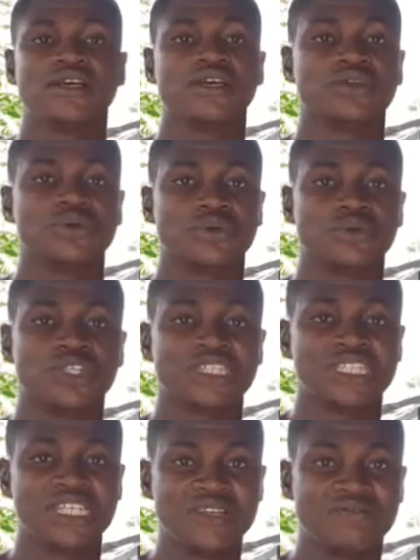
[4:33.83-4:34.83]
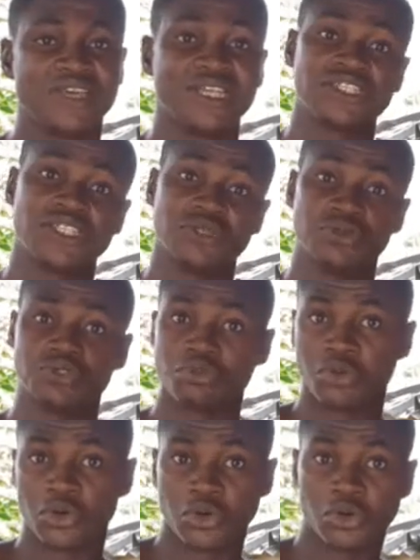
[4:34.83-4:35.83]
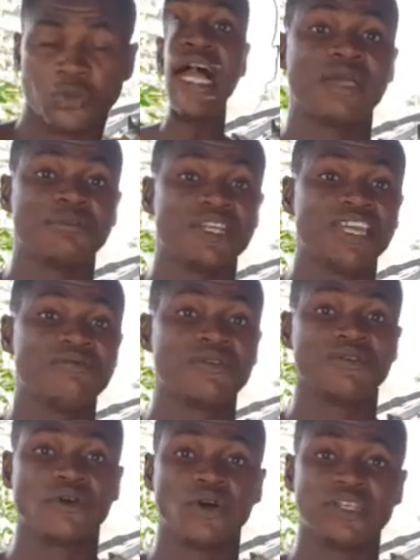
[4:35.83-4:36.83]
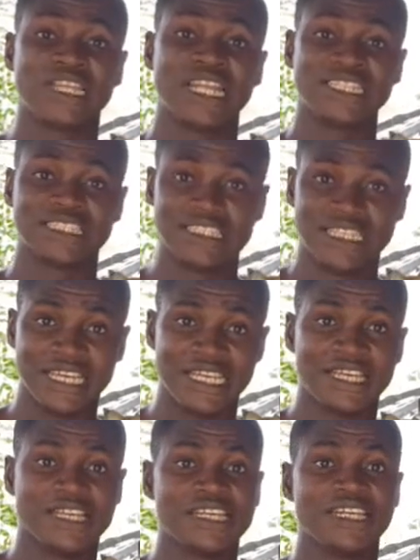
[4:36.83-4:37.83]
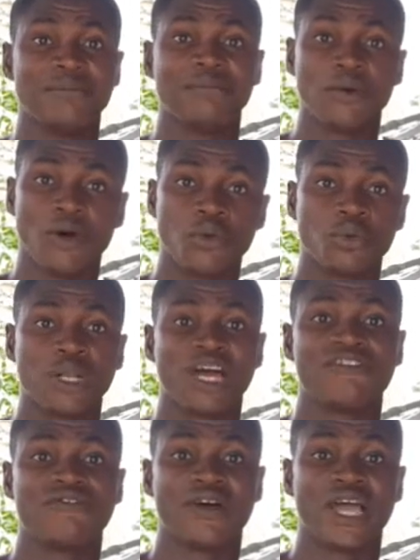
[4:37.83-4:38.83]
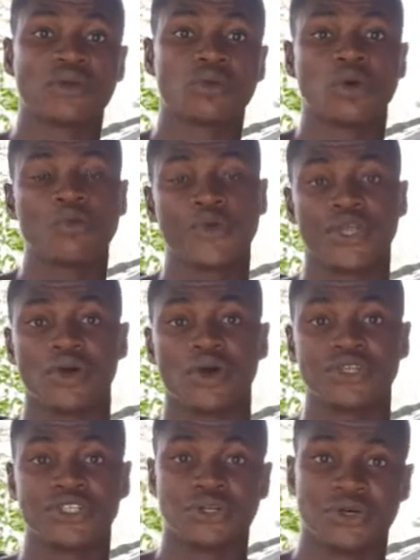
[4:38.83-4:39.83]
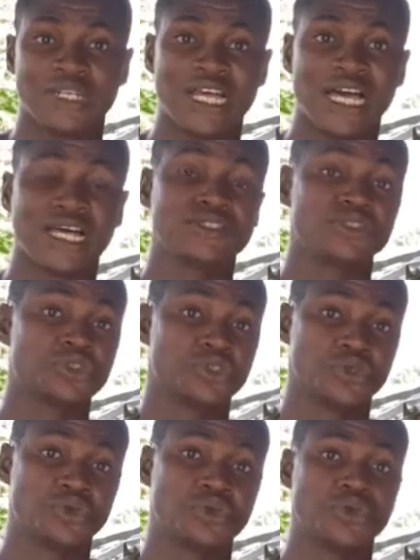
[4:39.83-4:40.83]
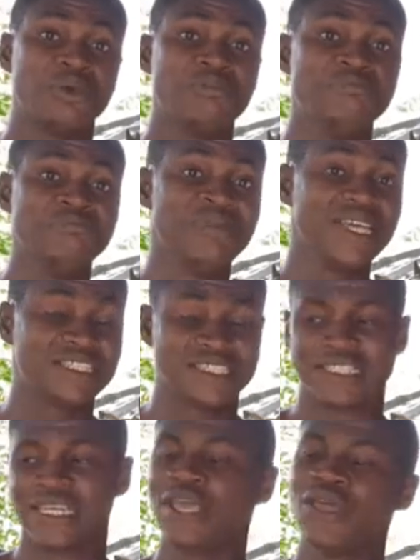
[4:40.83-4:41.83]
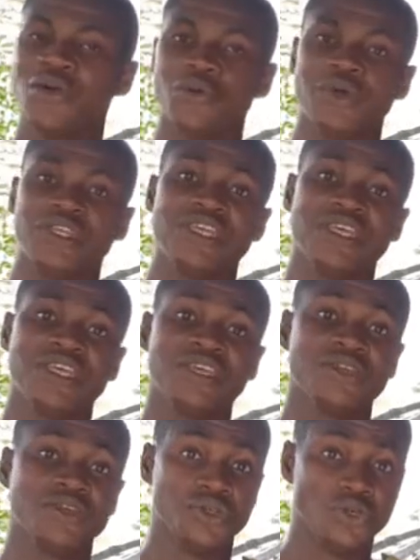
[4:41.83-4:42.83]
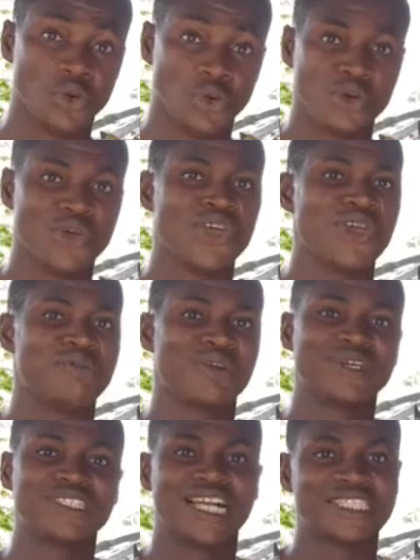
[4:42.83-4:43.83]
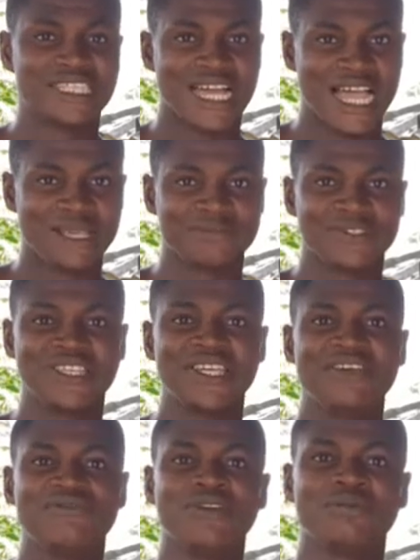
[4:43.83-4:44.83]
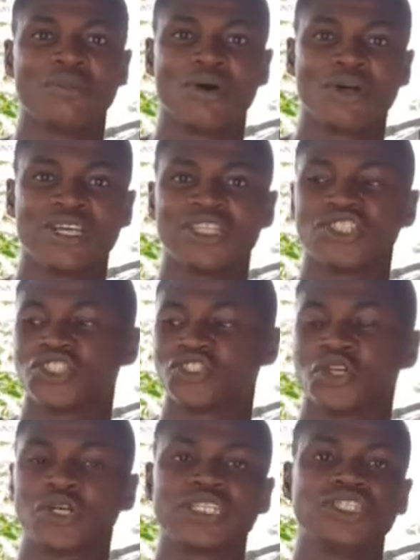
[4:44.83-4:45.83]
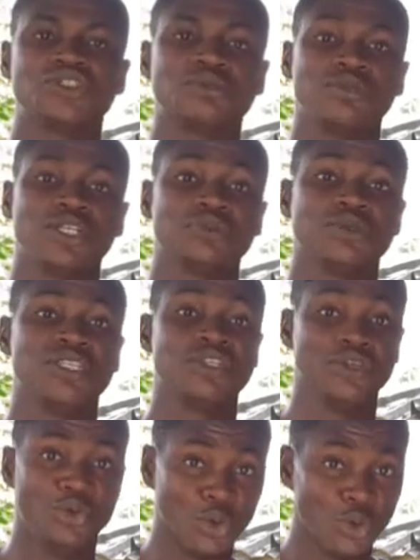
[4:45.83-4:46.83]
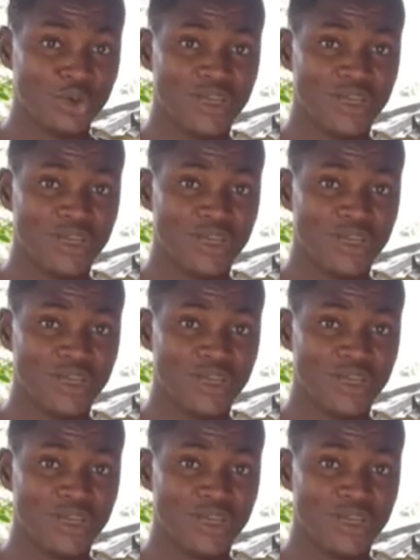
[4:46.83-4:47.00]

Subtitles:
you could just leave them till tomorrow. I believe before the next day, the buck would have found one way or the other to mate with the doe. Because at times, if the buck is struggling to mate with the doe